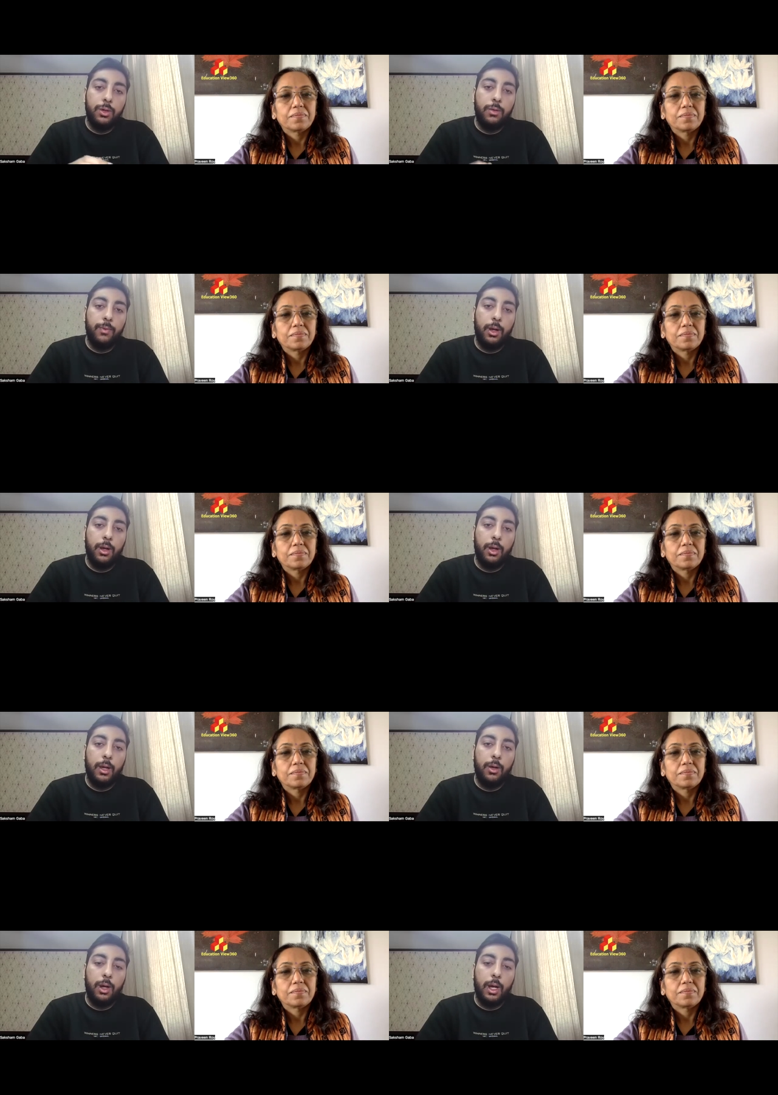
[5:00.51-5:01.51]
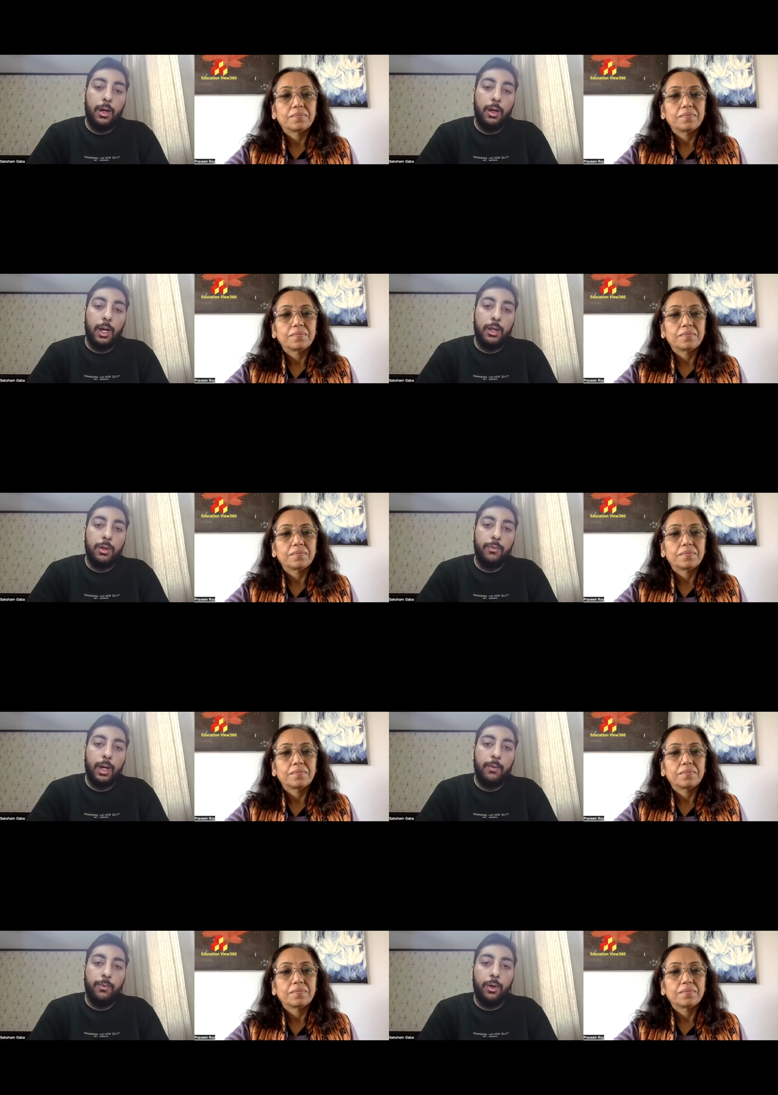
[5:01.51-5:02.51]
Speaker 1: should fill like uh, last
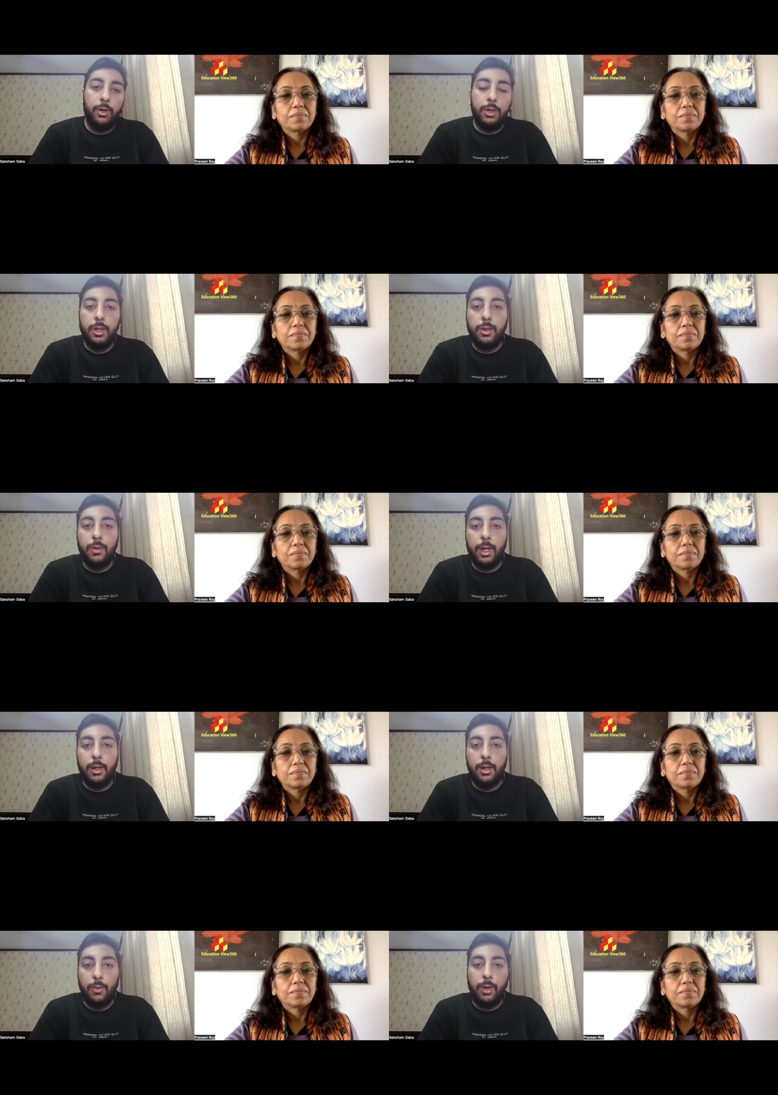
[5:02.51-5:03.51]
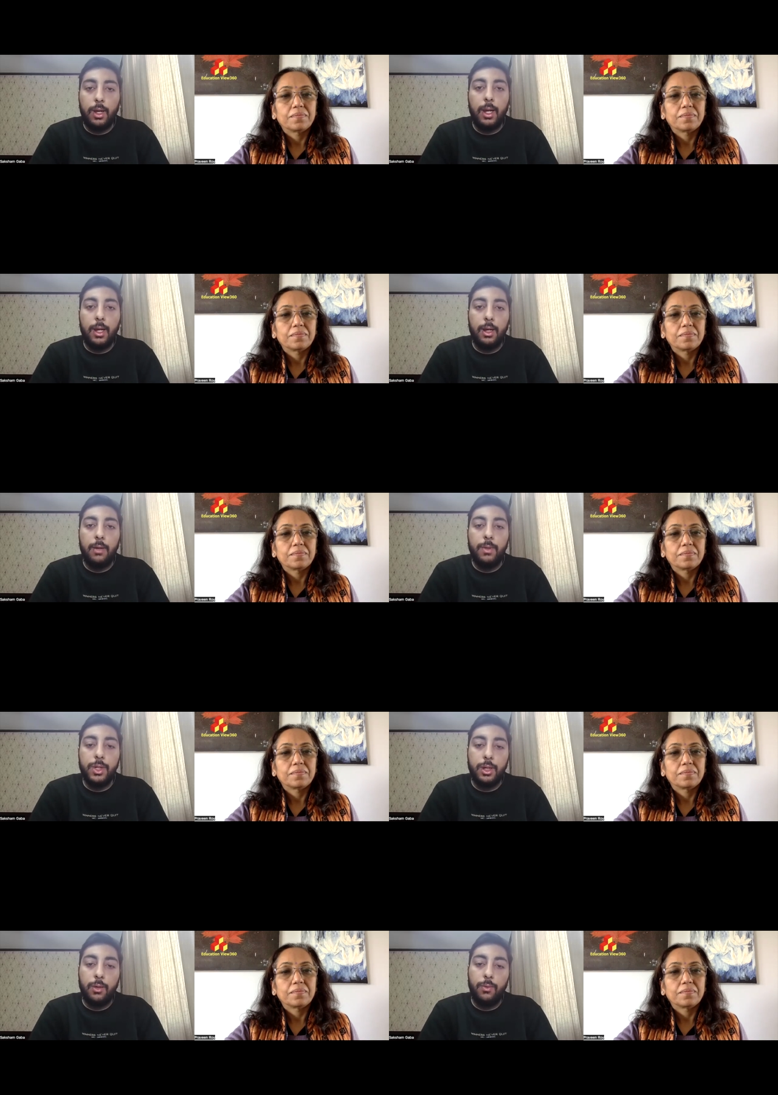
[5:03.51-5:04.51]
five colleges so that you can get
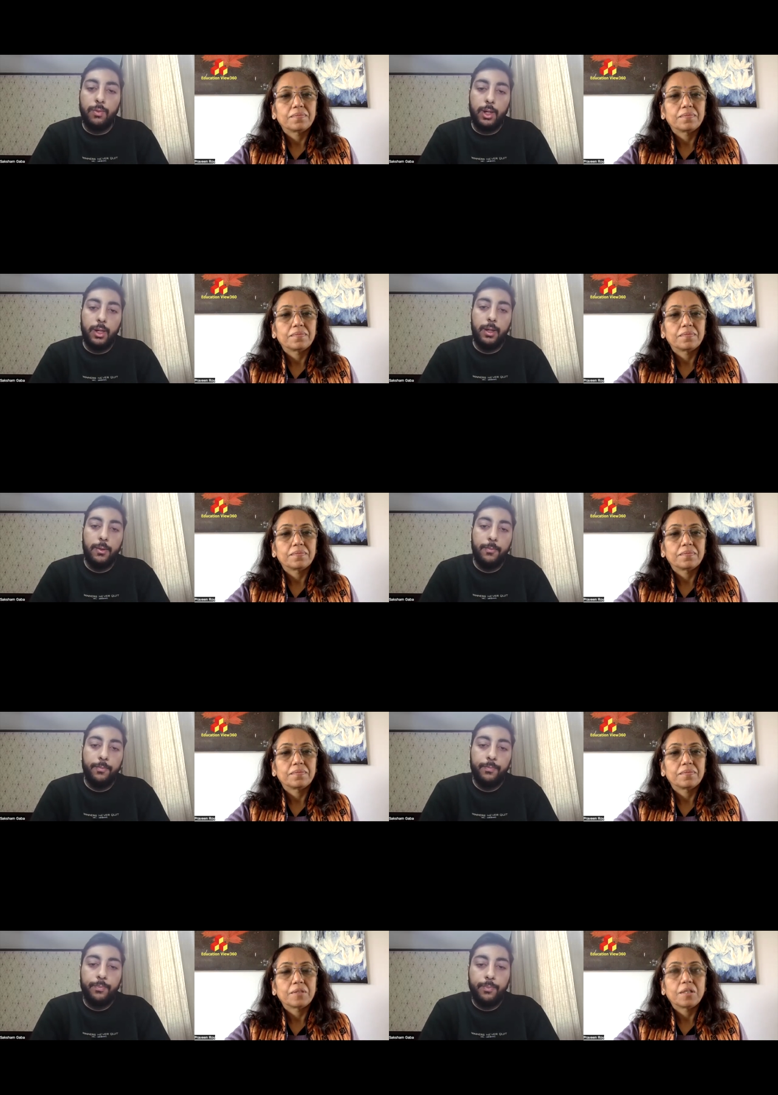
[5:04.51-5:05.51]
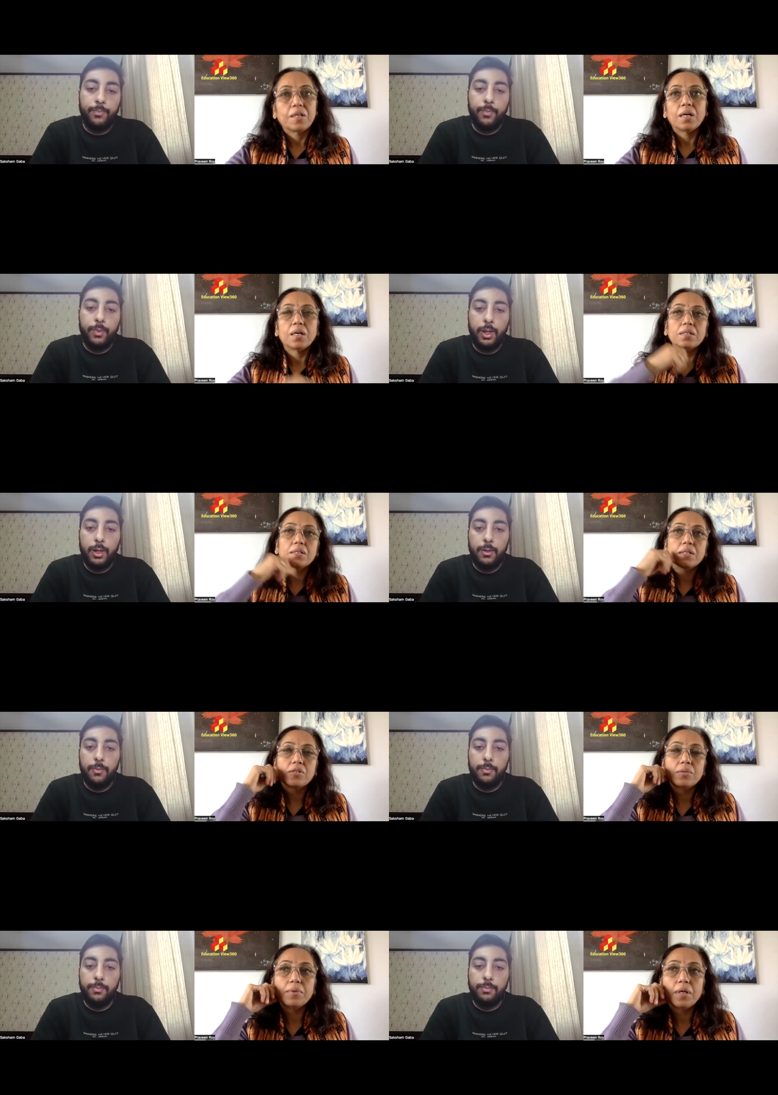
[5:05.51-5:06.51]
admission over it.
Speaker 2: Uh, uh,
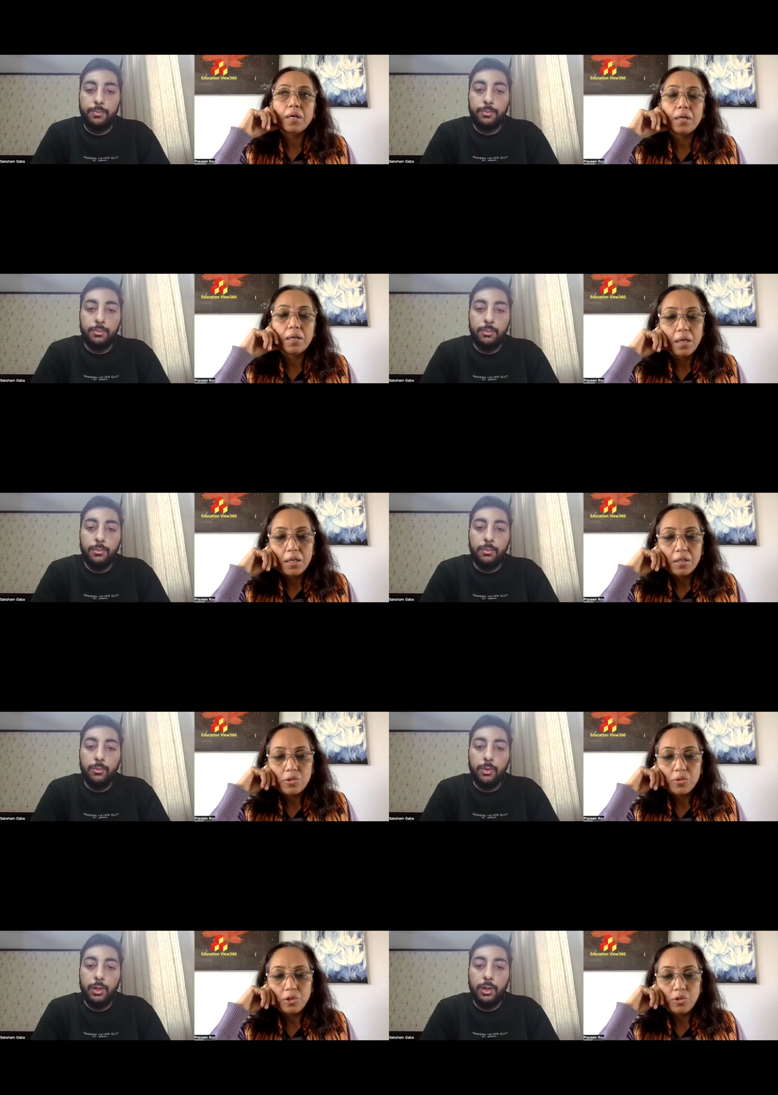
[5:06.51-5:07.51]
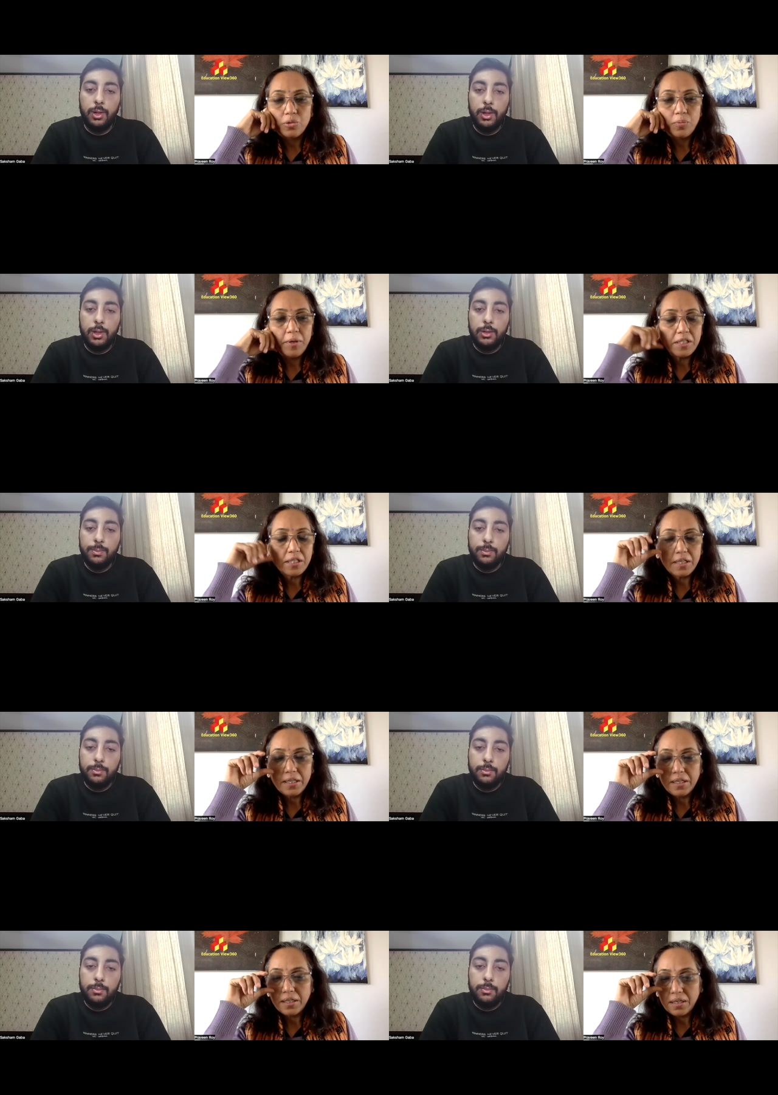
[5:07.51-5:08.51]
Saksham, uh, so you
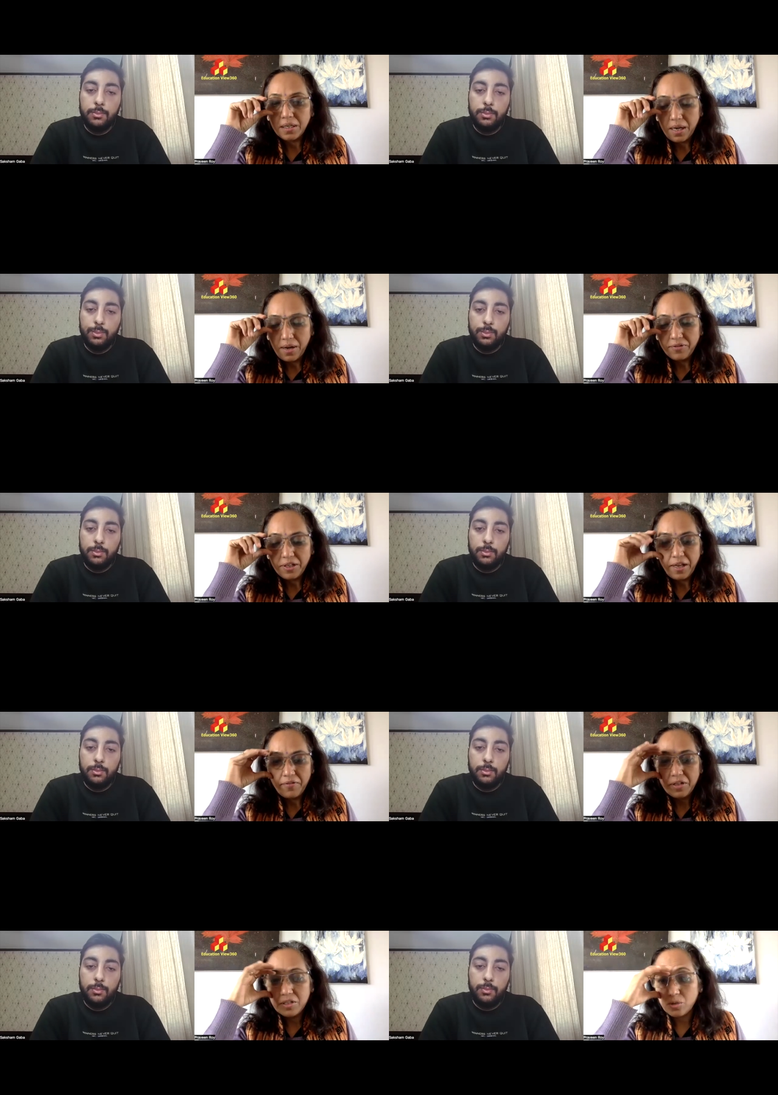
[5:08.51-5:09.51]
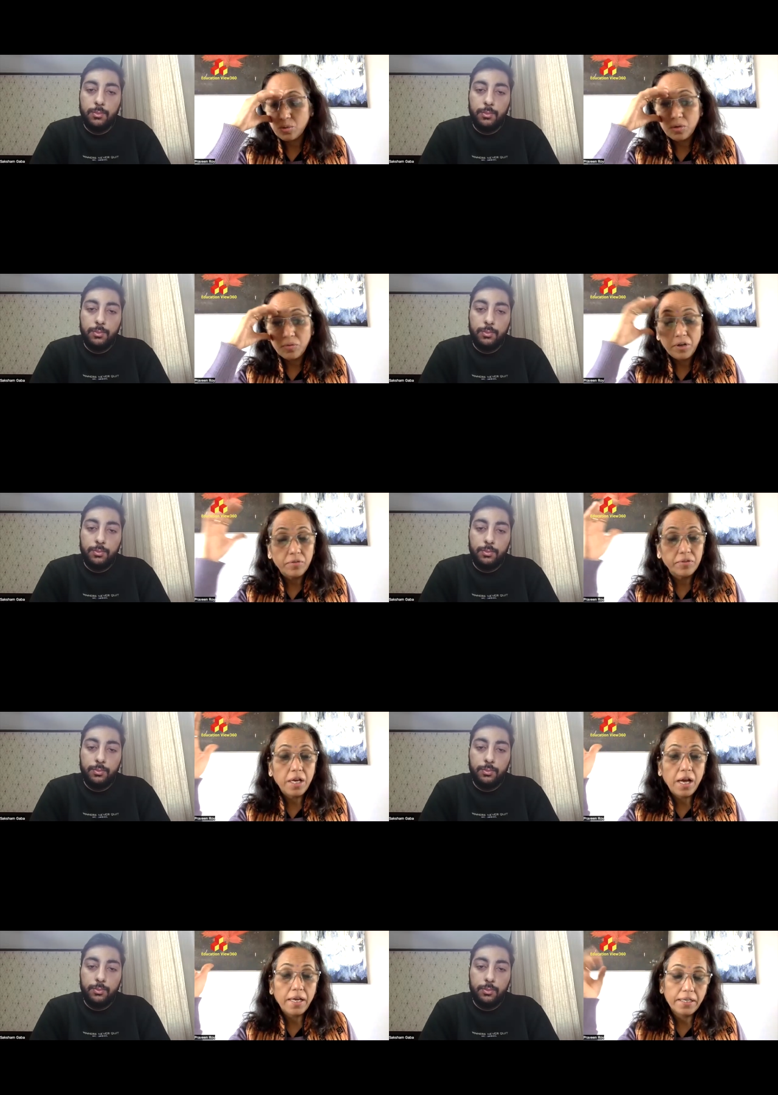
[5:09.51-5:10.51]
basically, uh, after having scored one of the
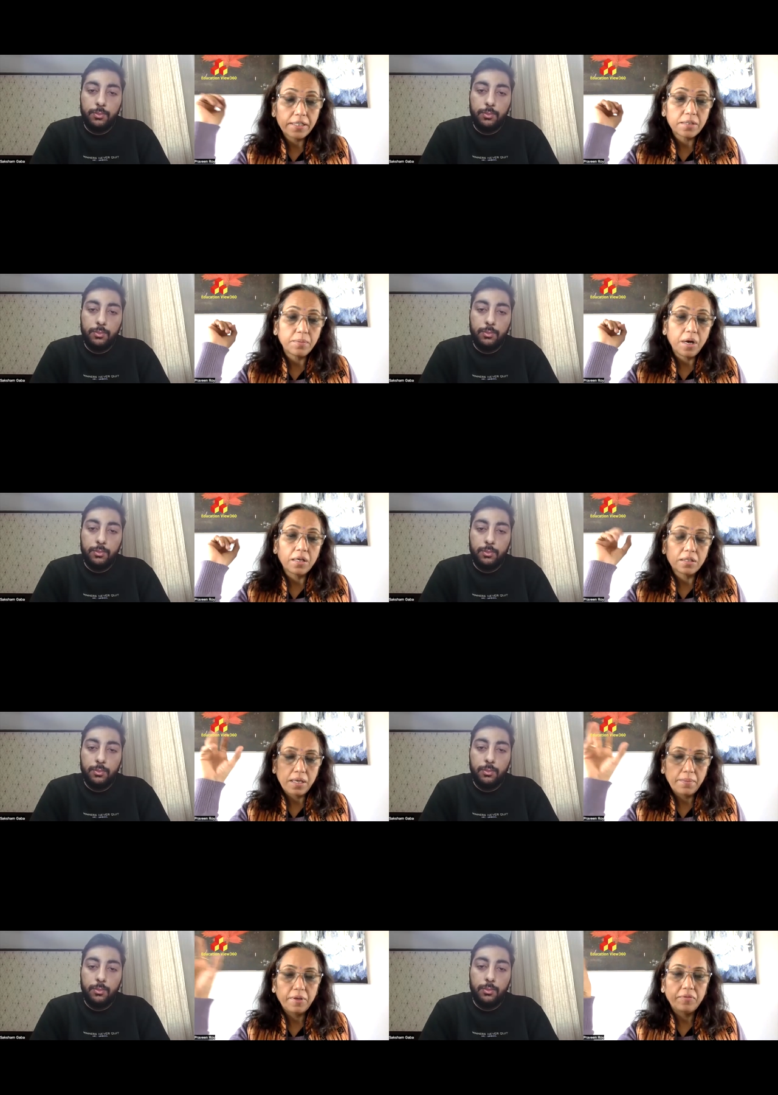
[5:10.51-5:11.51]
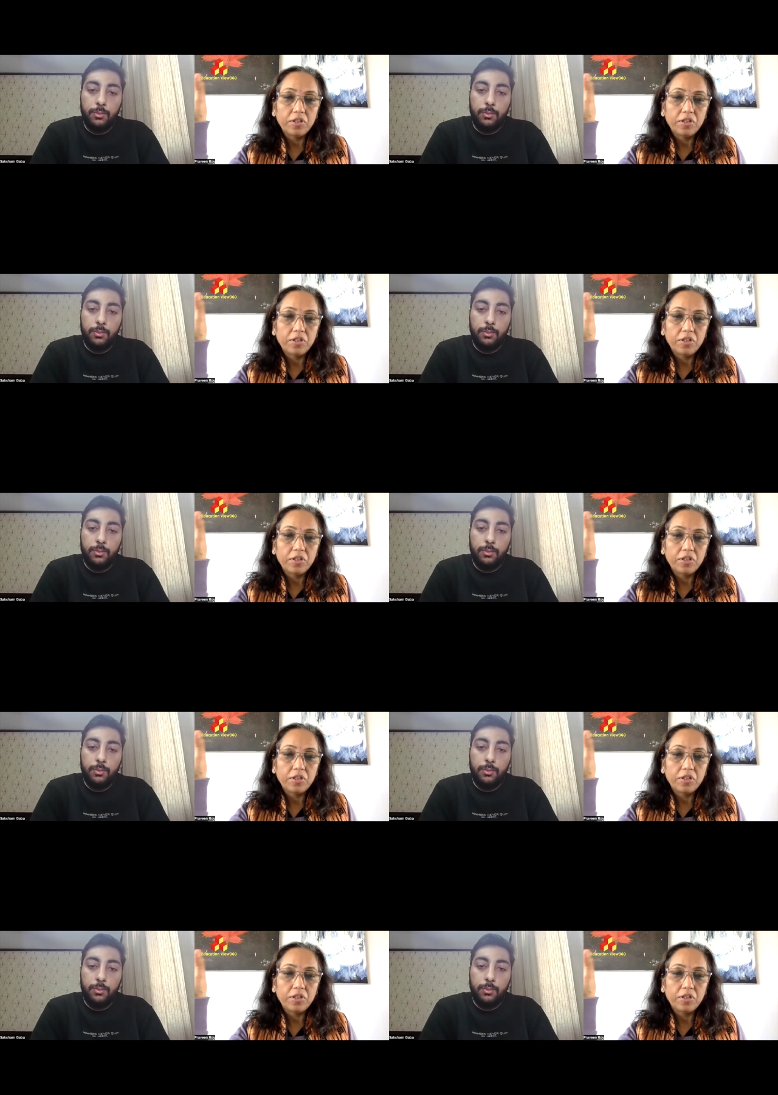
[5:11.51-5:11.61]
highest marks, I mean,